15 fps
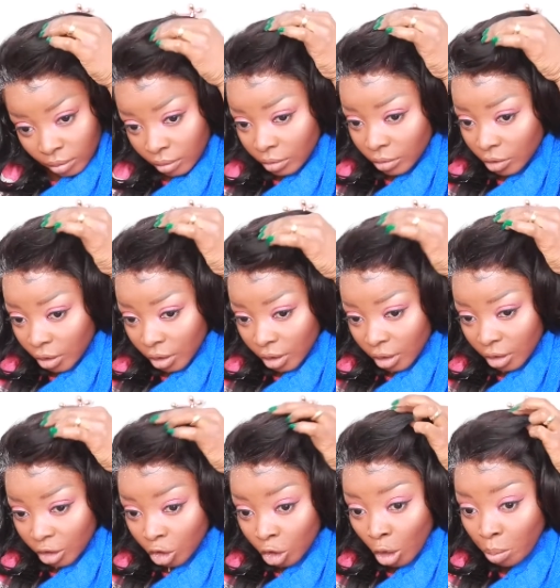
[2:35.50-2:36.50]
See,
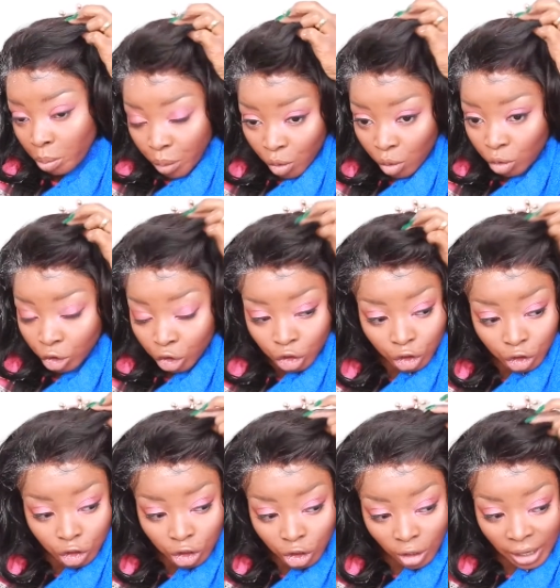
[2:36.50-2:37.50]
you don't pull, you
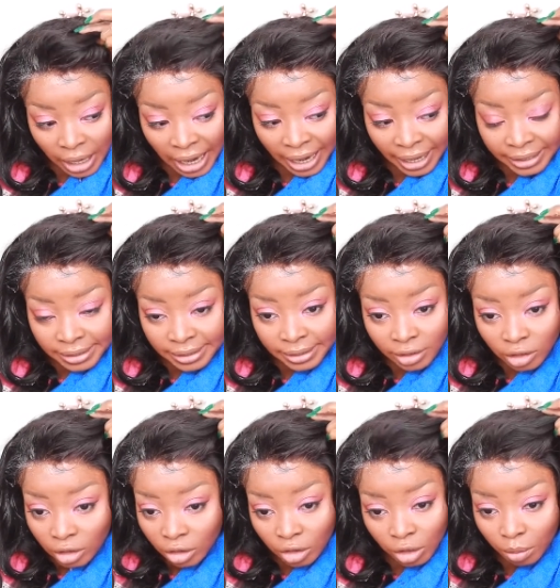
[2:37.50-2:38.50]
don't tug, guys.
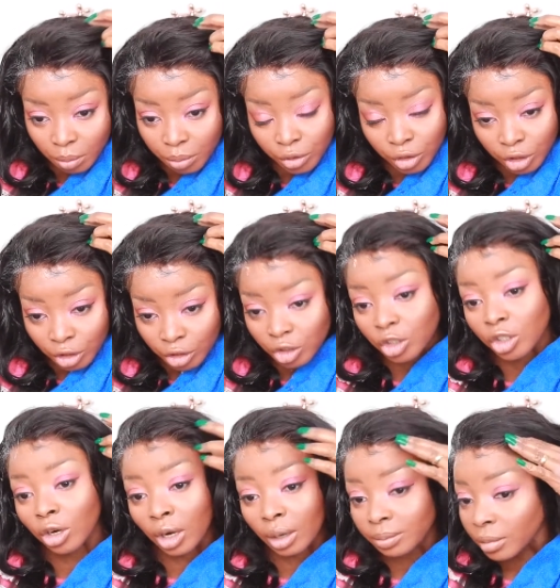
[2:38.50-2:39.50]
You don't pull, you don't
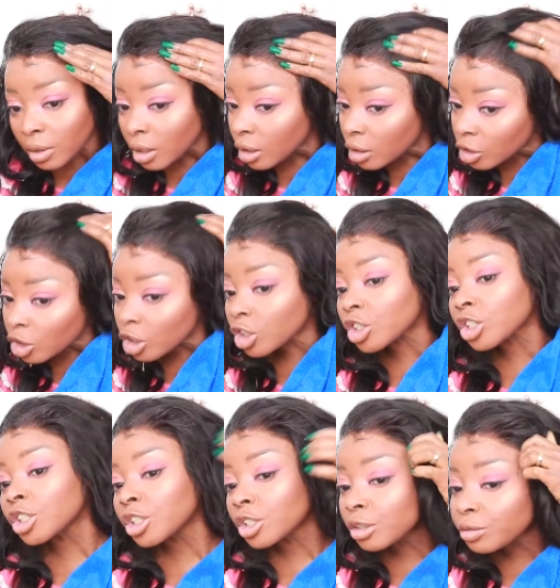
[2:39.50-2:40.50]
tug. I'm just
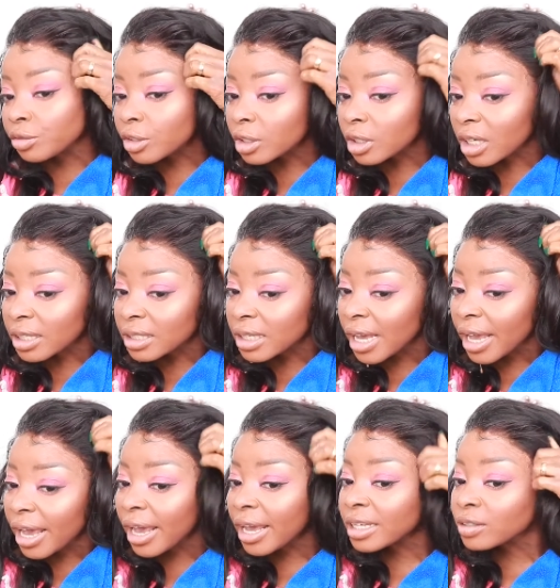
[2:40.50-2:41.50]
showing you the frontal is
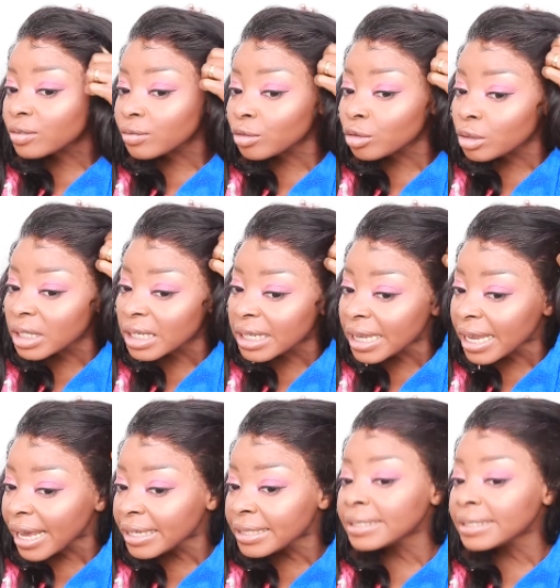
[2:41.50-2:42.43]
here, is fully laid.